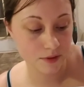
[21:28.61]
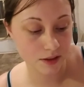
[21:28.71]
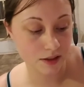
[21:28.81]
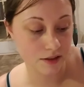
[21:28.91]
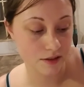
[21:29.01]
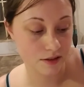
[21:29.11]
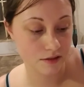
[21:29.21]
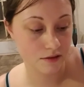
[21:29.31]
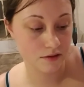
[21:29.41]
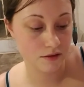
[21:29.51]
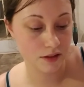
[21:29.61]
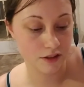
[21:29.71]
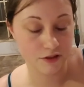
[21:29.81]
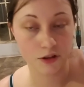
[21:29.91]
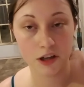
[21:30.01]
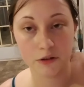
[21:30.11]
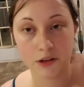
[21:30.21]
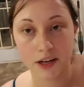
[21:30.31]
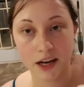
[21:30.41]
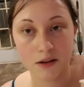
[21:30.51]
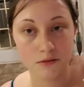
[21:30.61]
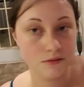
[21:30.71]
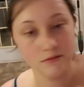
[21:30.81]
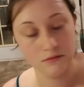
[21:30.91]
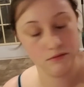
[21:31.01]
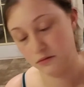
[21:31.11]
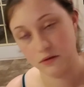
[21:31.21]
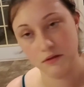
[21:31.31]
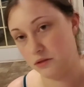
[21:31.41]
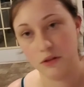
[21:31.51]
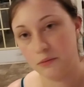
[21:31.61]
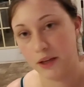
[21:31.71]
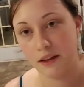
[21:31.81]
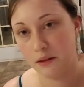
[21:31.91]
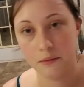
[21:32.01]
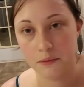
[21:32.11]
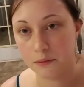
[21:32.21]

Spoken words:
Because if you're hungry now, don't make them.